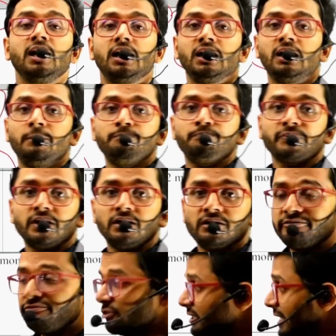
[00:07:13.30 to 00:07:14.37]

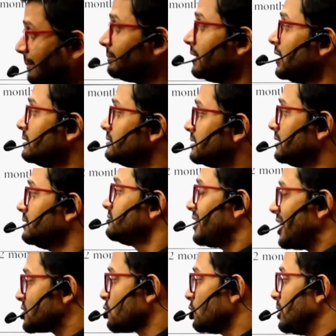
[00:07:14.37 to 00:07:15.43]
for them the
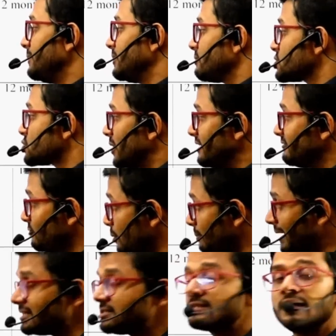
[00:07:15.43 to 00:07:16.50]
threshold limit was 24
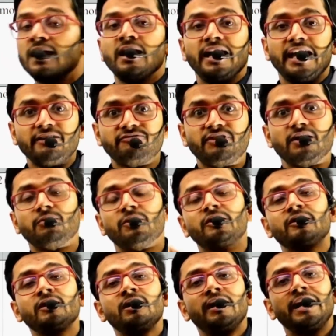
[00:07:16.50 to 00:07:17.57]
months. If they
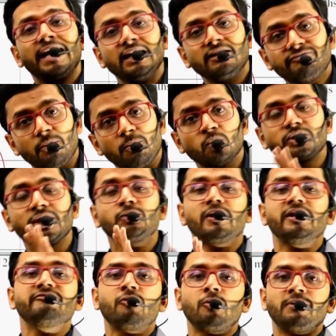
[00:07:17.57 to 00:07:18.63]
were held for more than
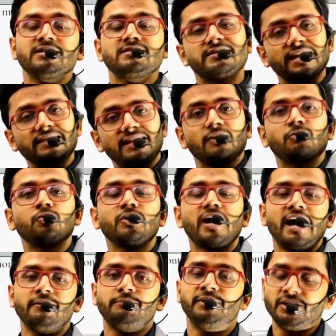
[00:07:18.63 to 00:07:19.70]
24 months, then they would
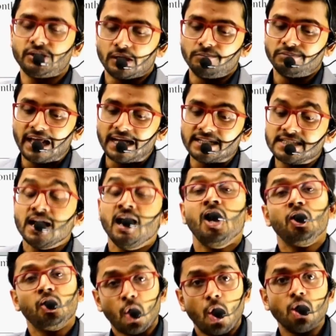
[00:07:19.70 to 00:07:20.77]
have been termed as
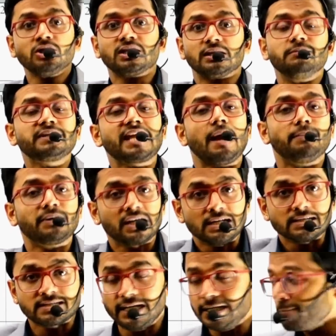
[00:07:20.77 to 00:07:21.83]
long-term capital
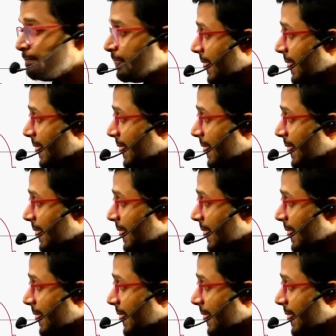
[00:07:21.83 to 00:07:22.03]
asset,